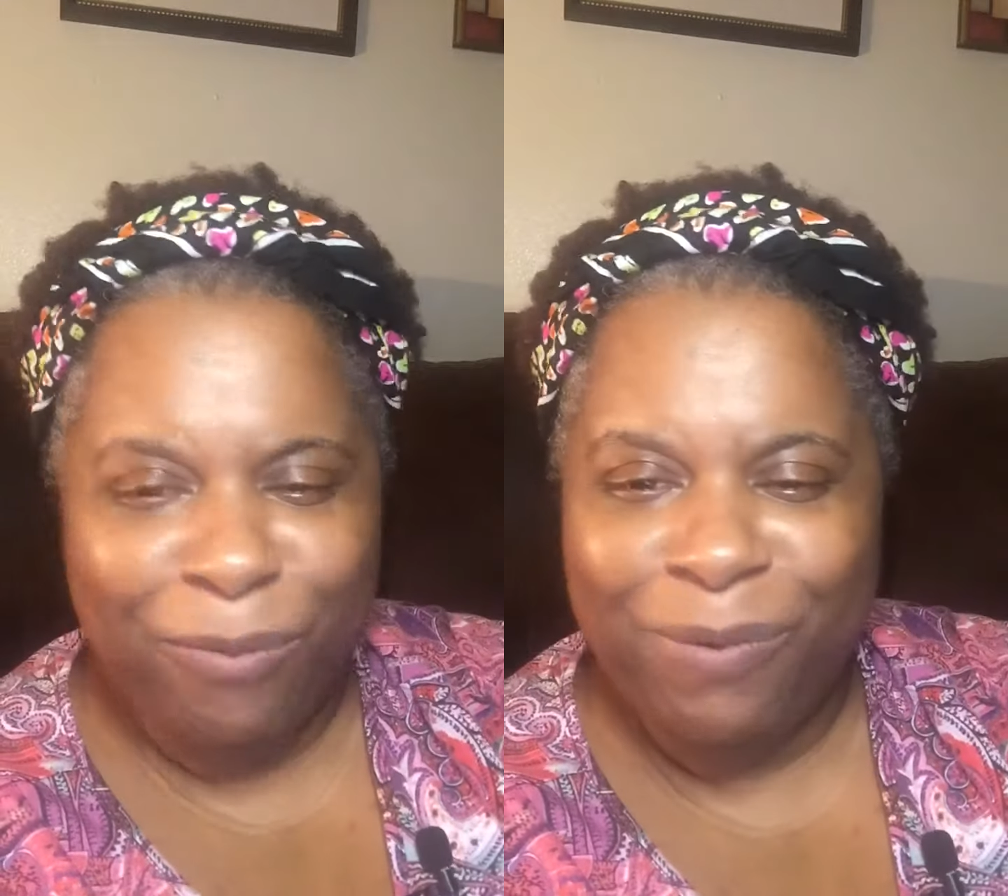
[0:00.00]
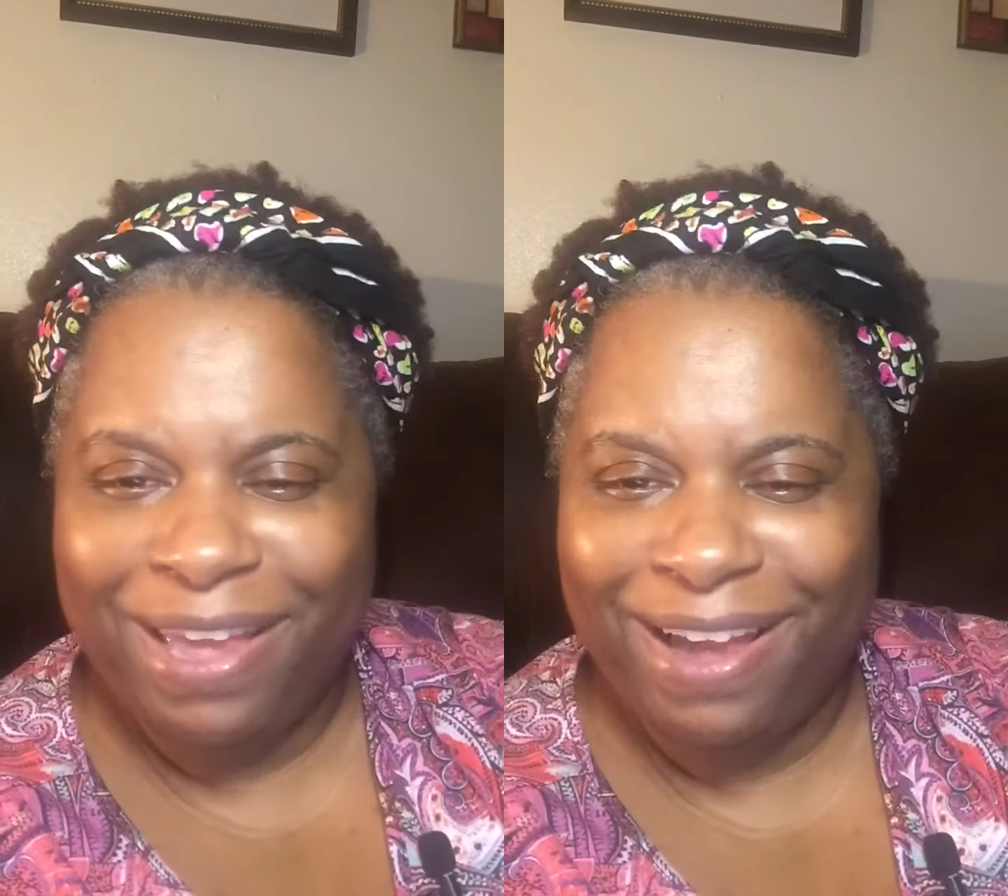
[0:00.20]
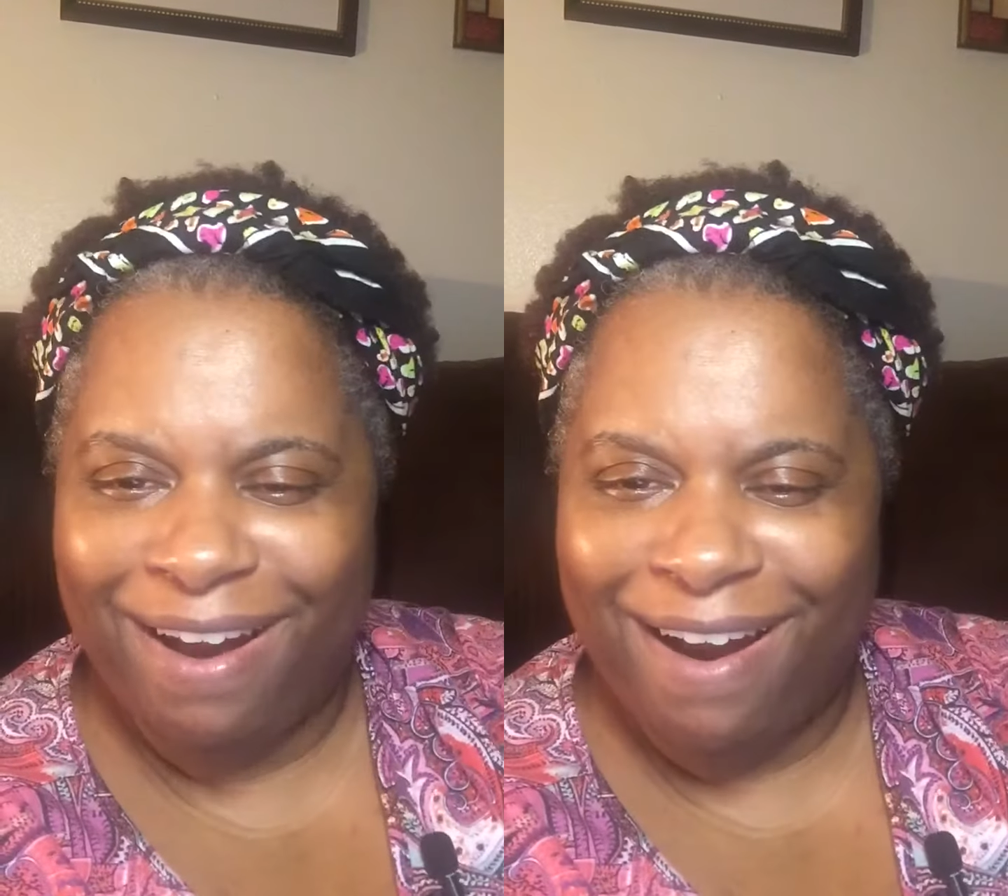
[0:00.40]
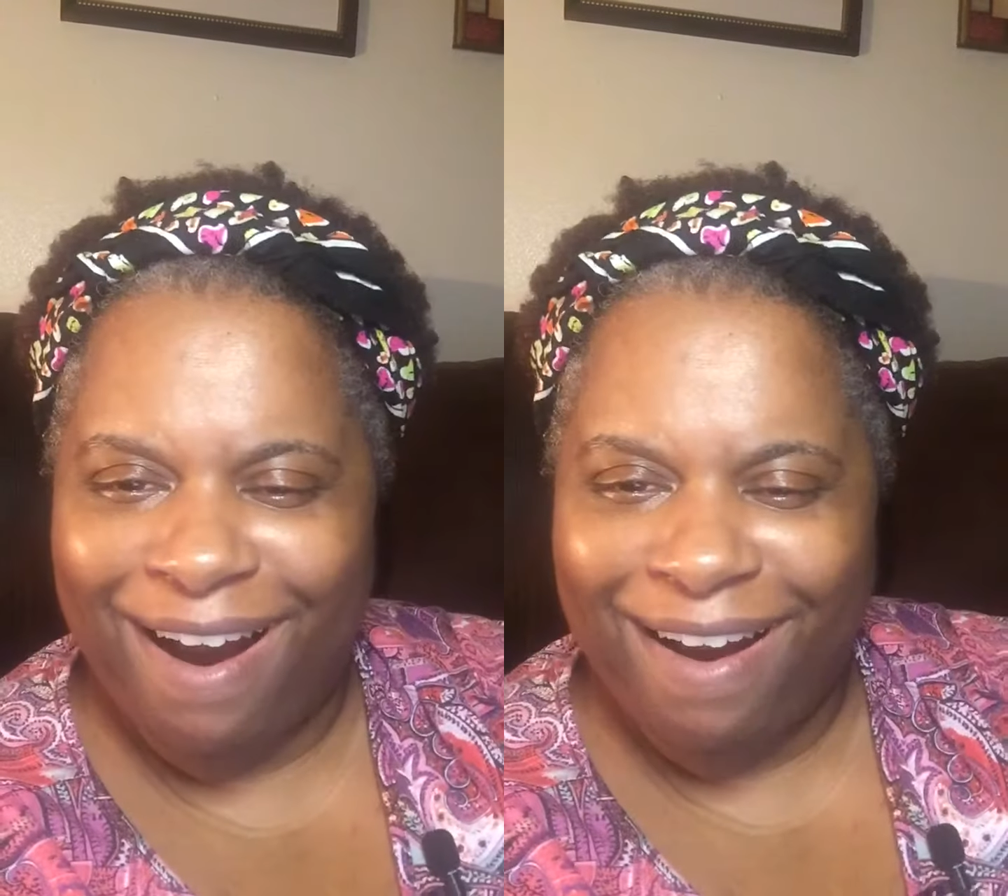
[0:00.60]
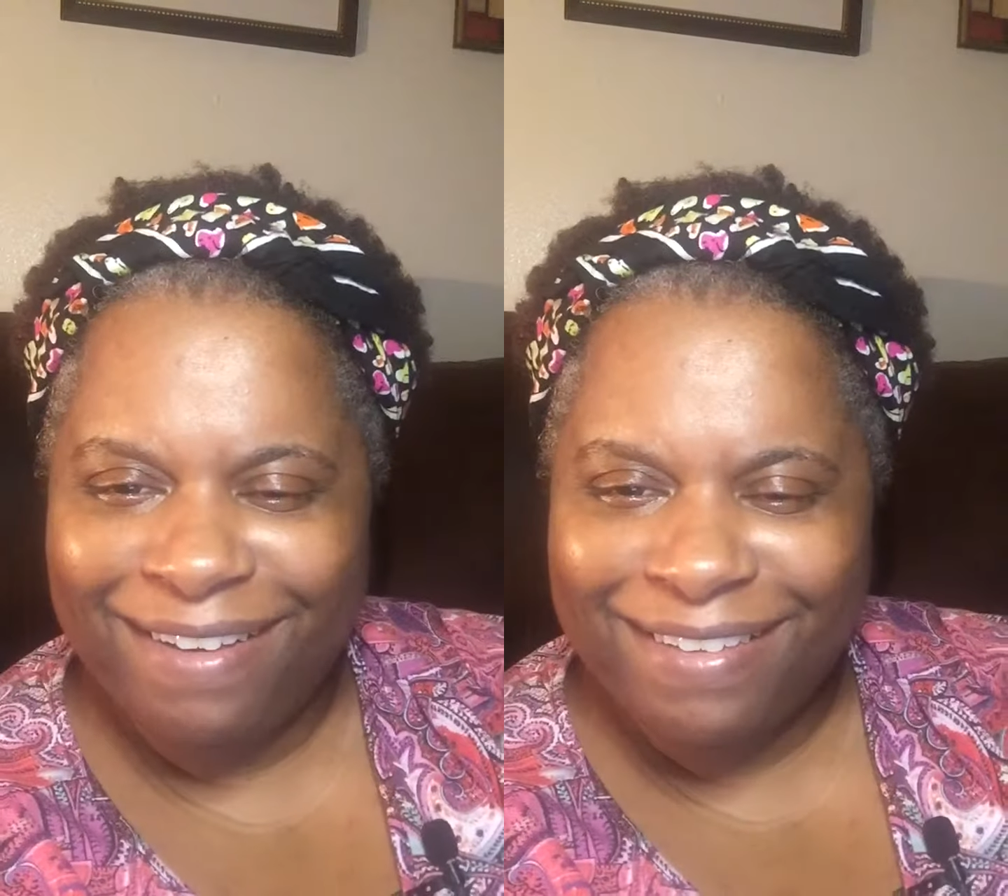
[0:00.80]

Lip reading: we are.